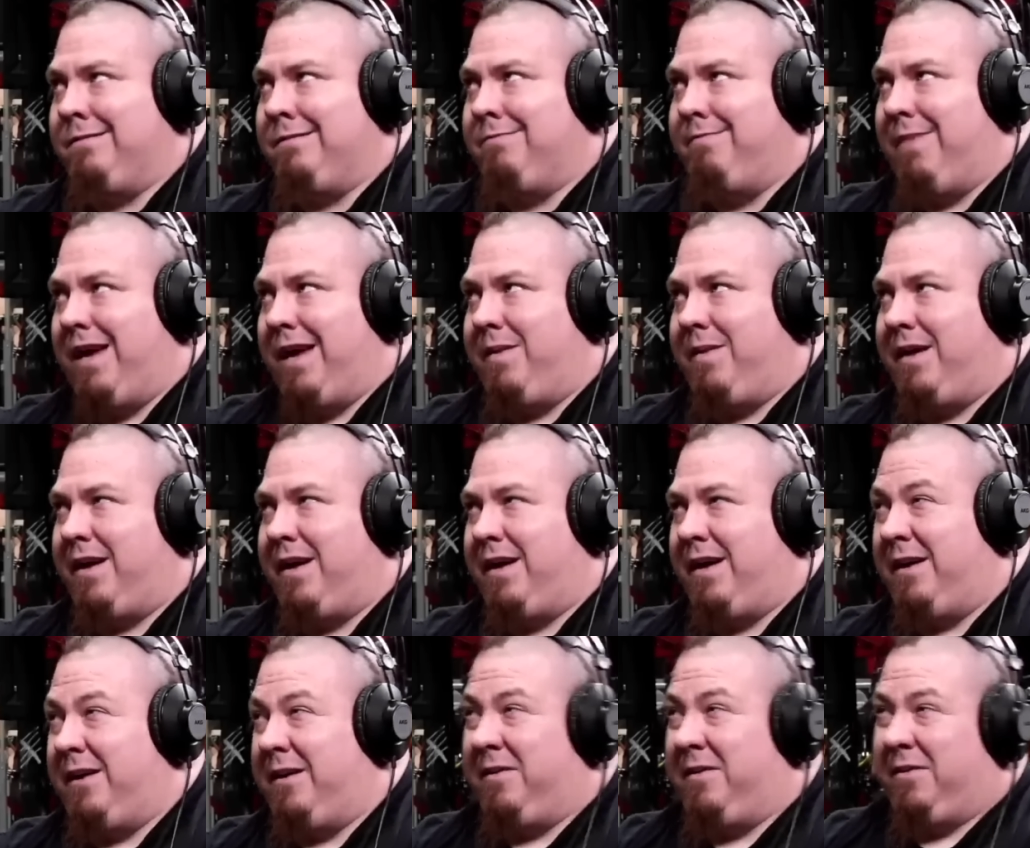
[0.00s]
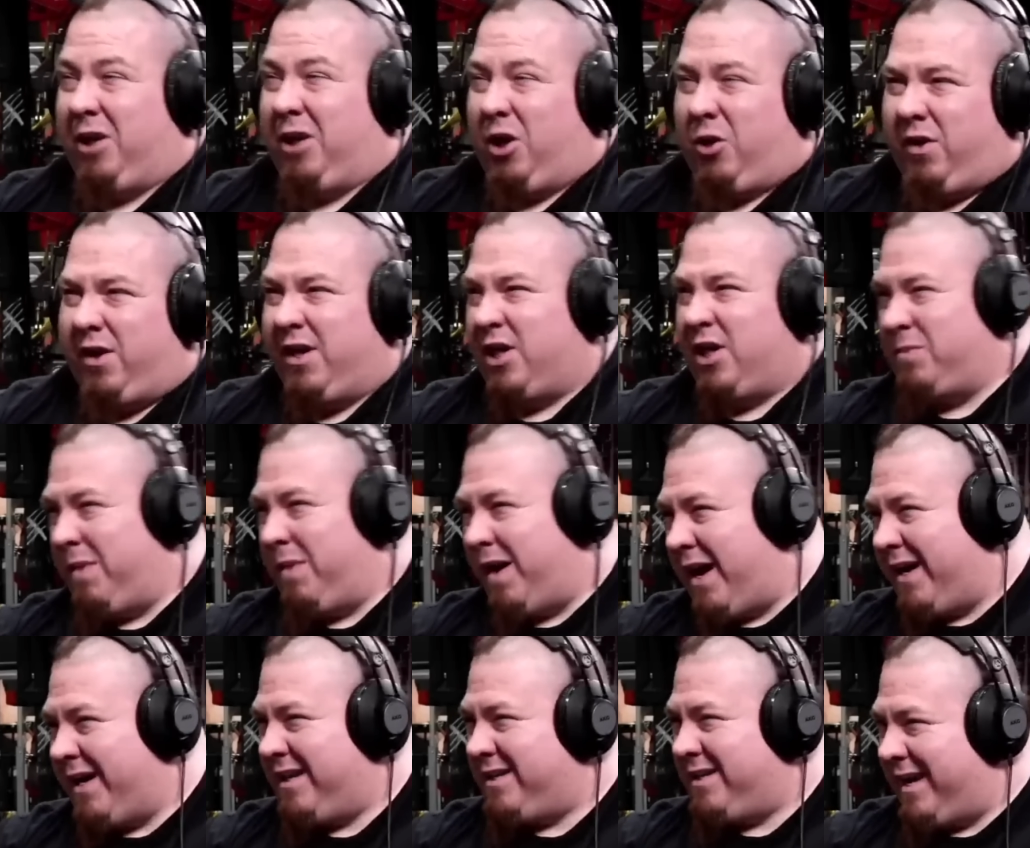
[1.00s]
maybe a lower-ish
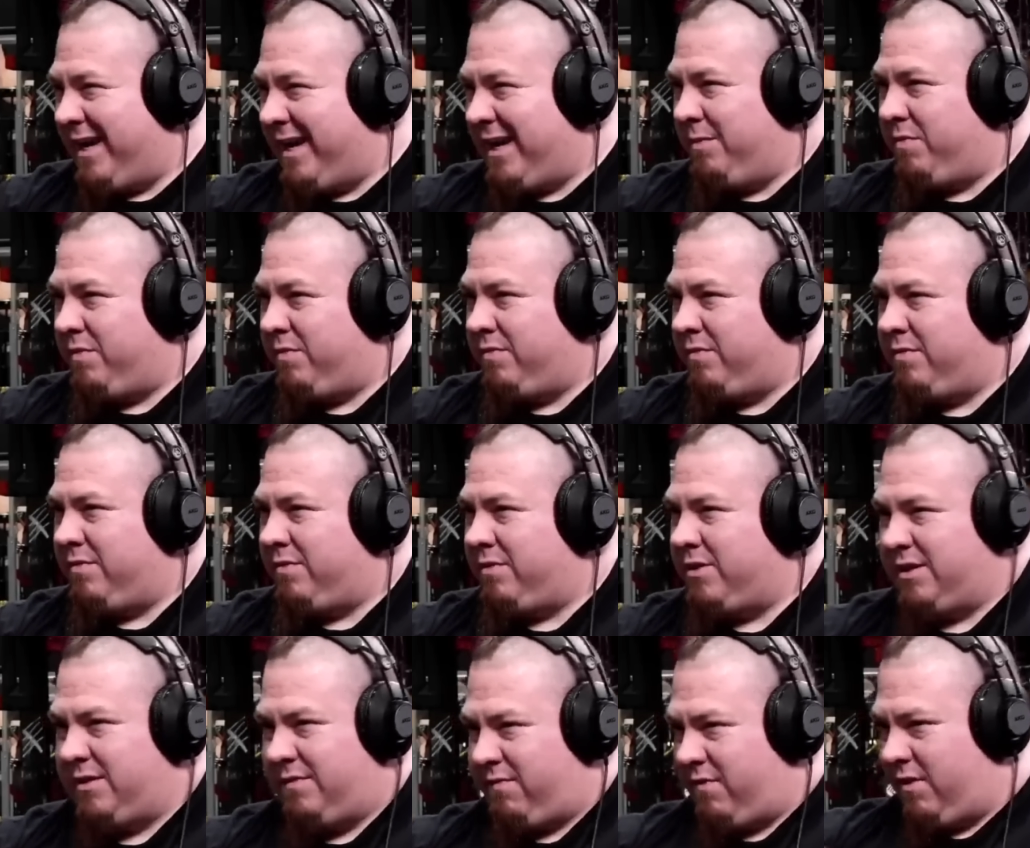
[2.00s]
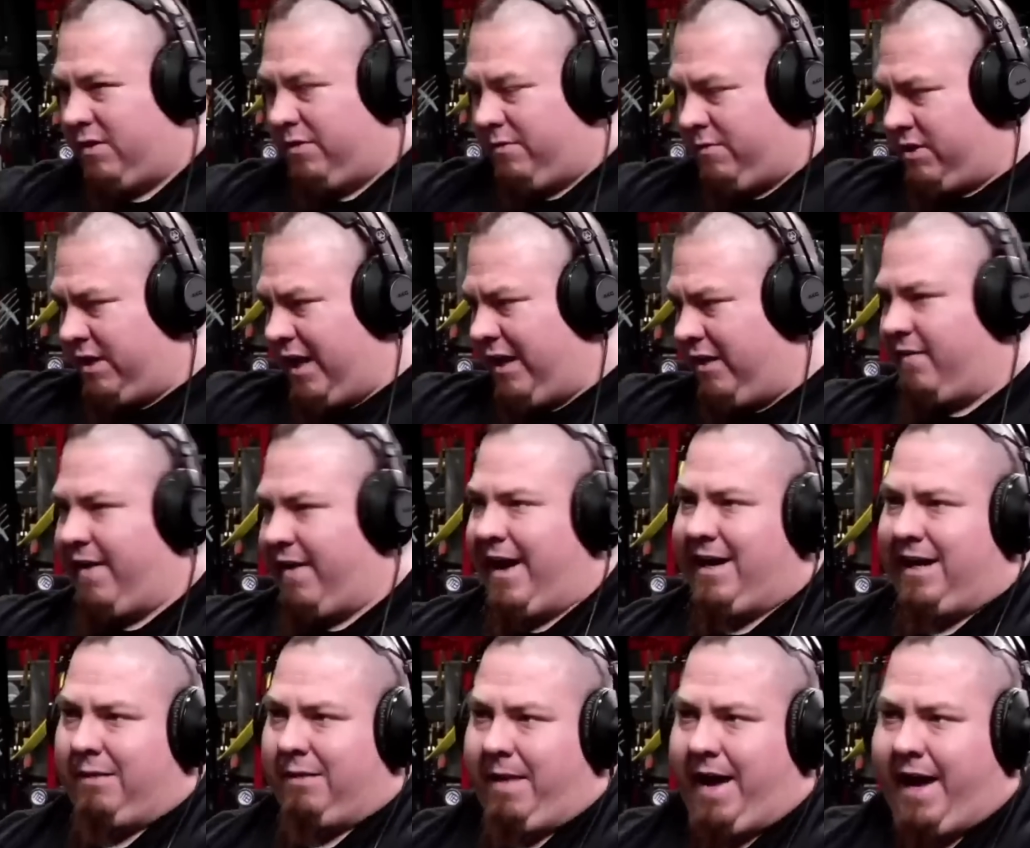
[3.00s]
body type, just for the sake of
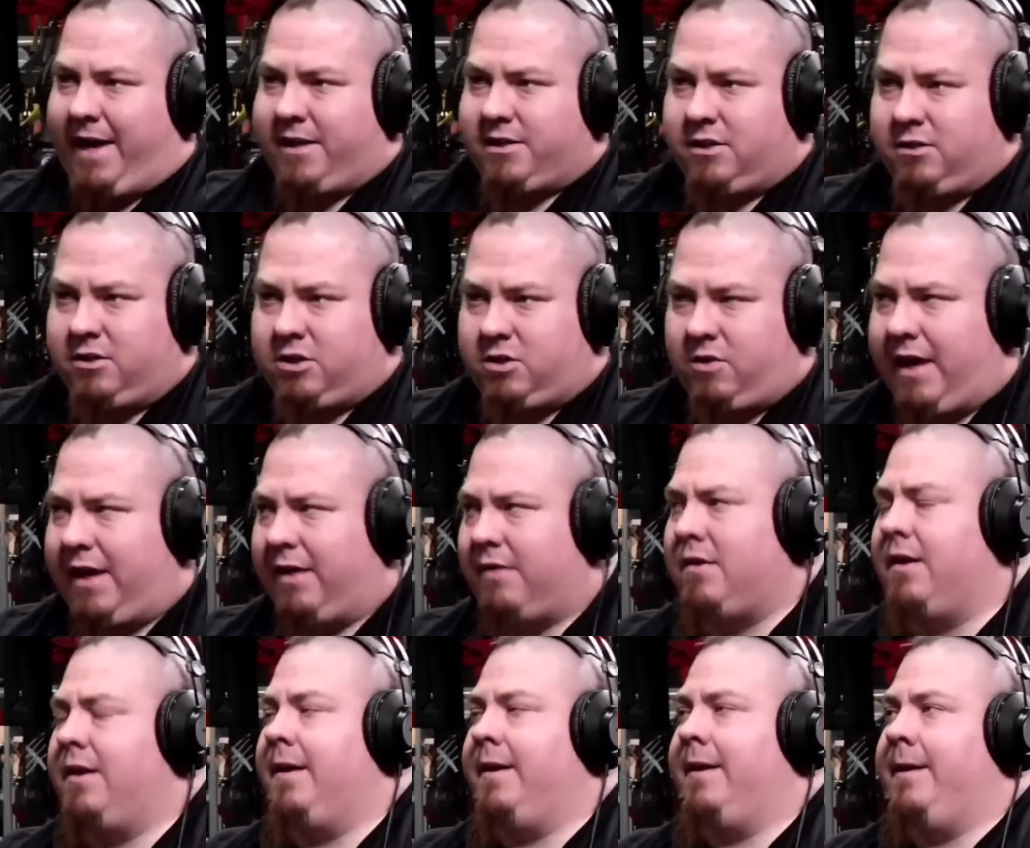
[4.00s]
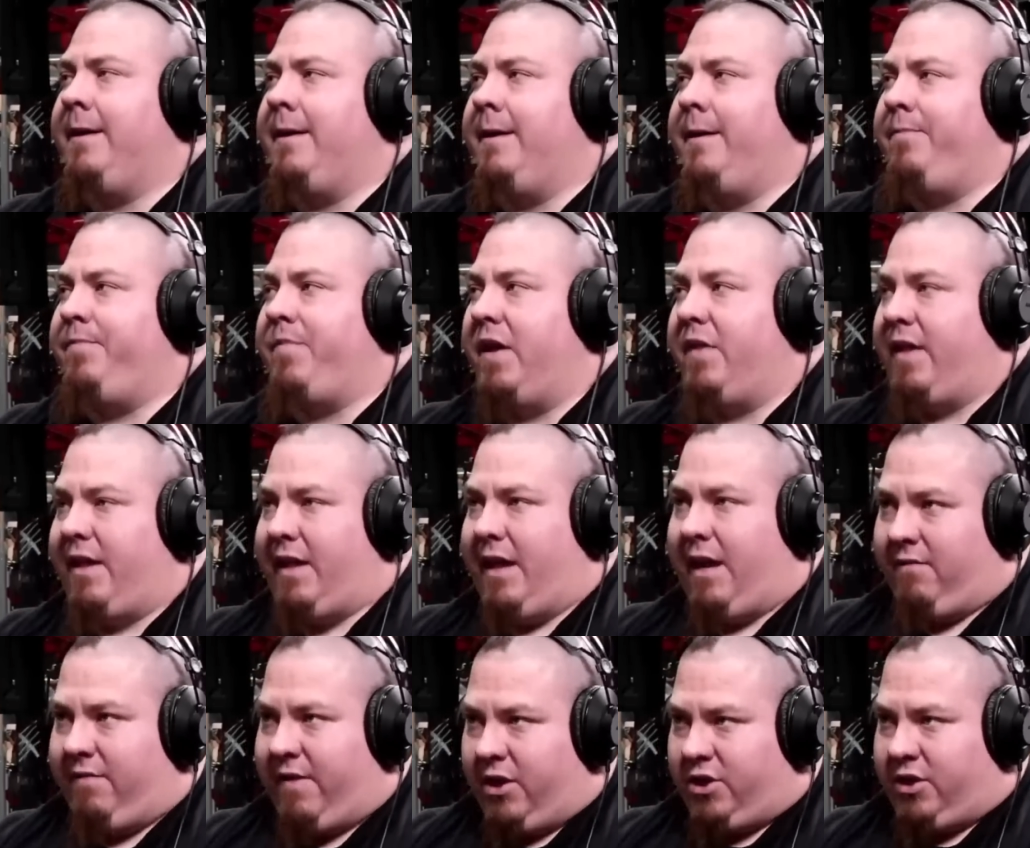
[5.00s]
adding mass and strength. And then that
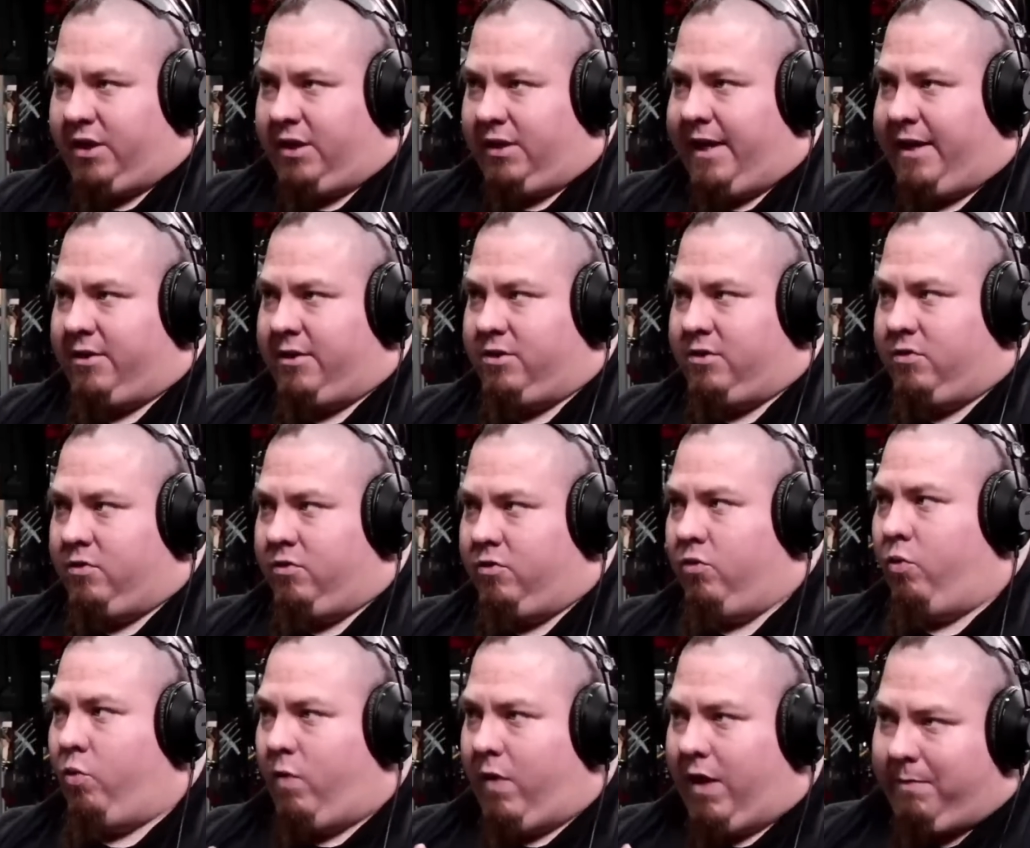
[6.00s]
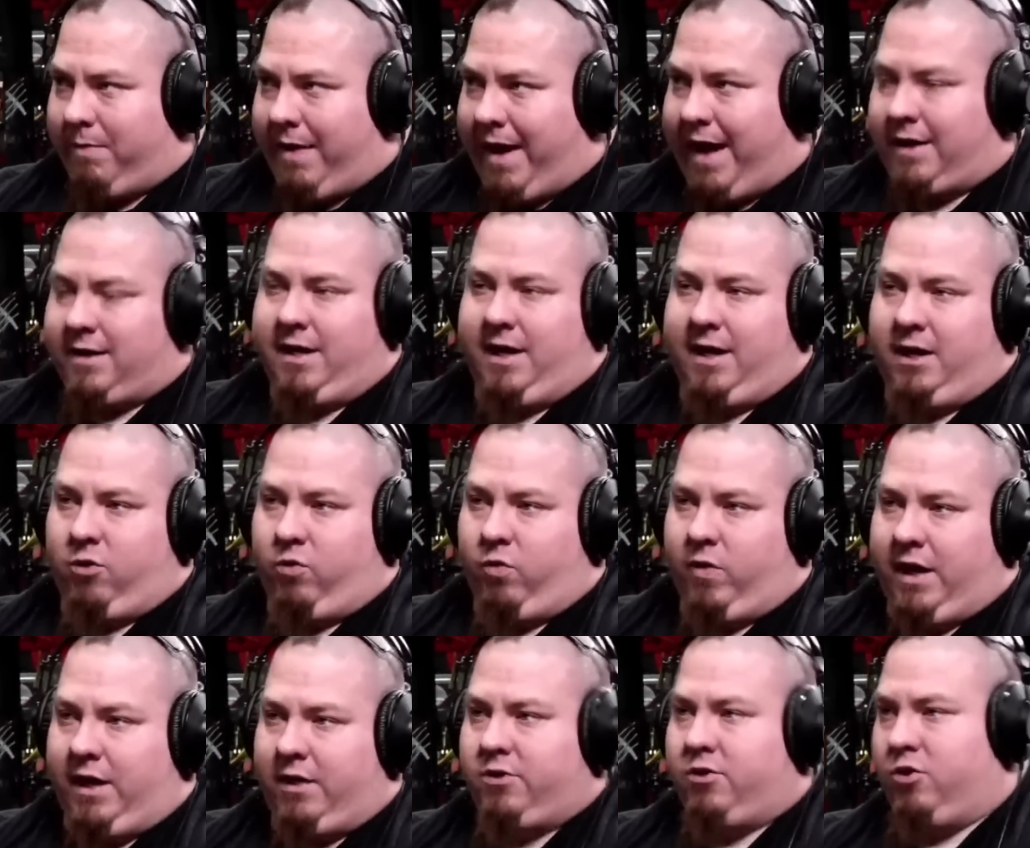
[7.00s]
eventually led to one back day a
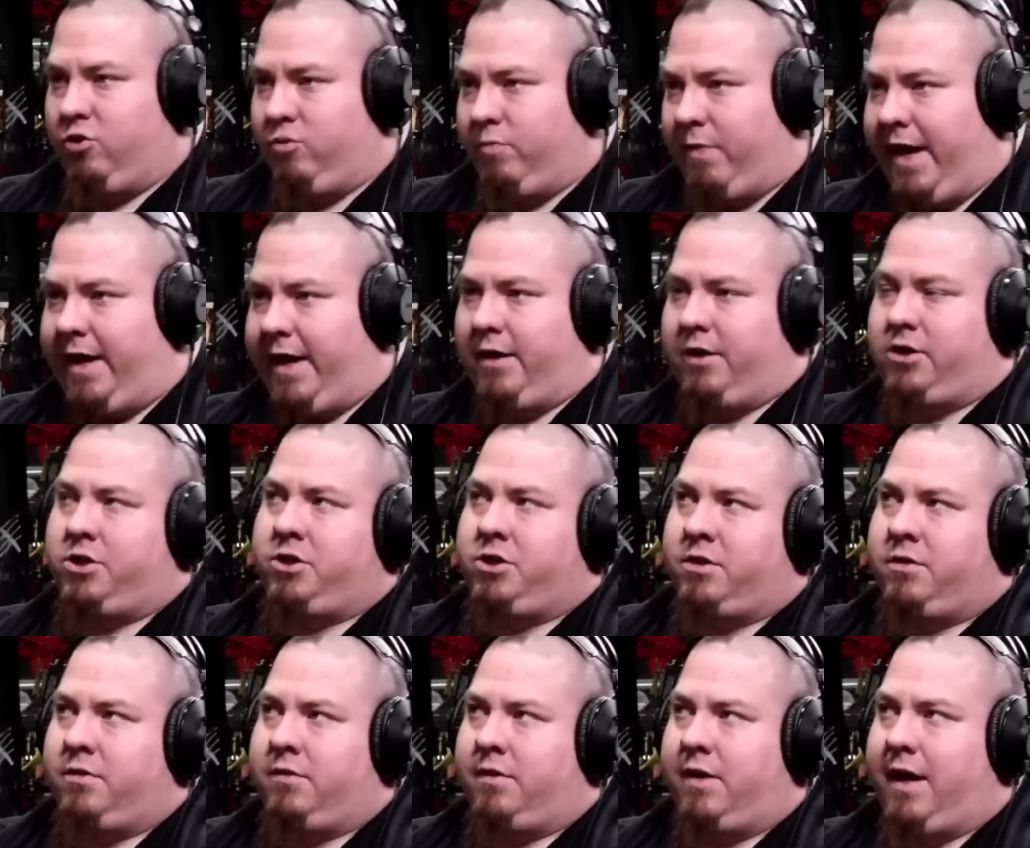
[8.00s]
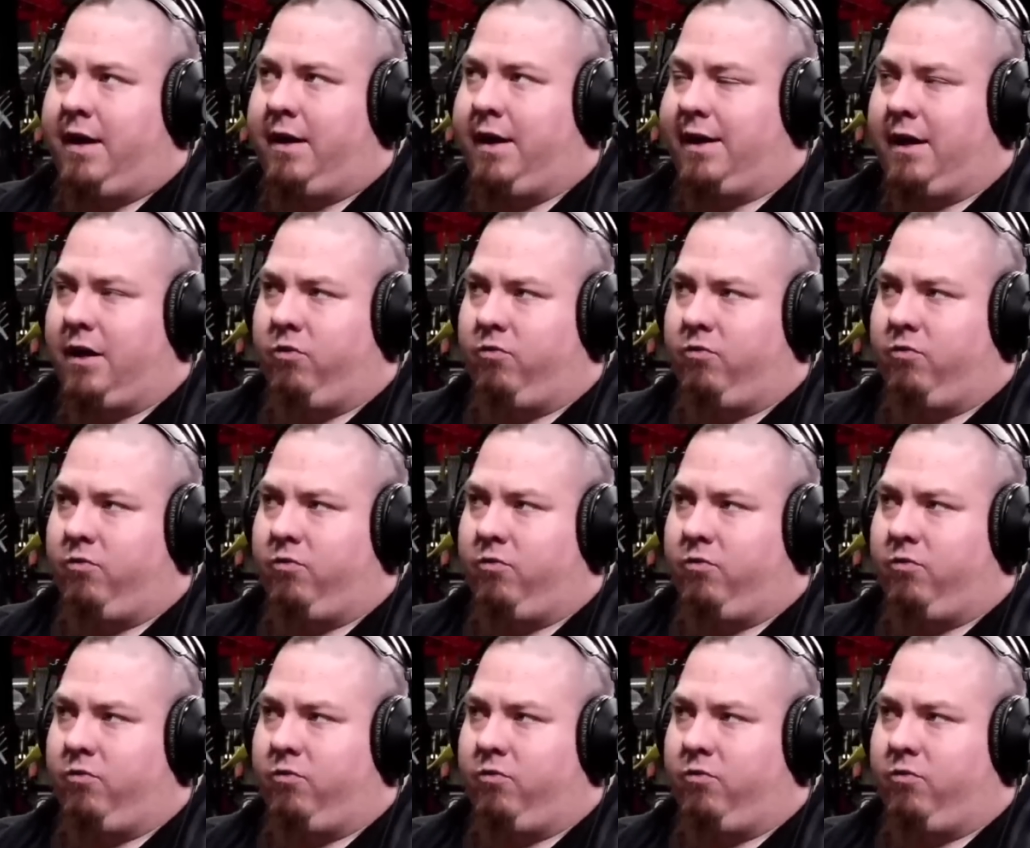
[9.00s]
week, two bench, Uh, like a